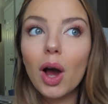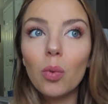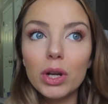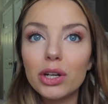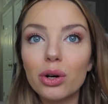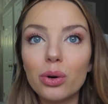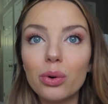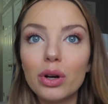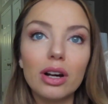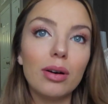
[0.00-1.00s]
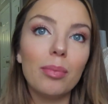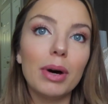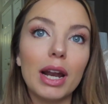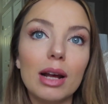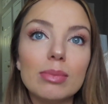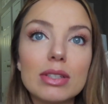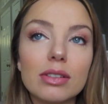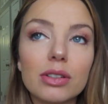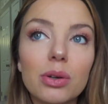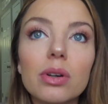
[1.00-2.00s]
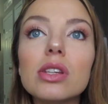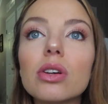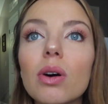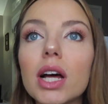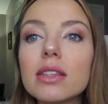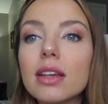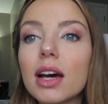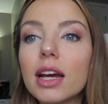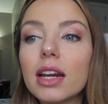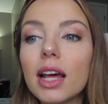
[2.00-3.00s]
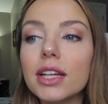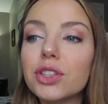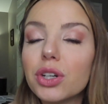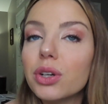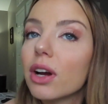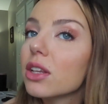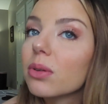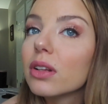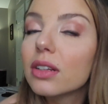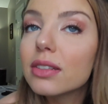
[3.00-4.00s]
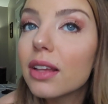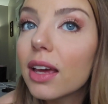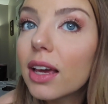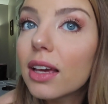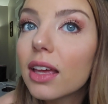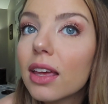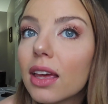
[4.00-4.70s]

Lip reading: window, but I'm still going to go outside and show you guys what it looks like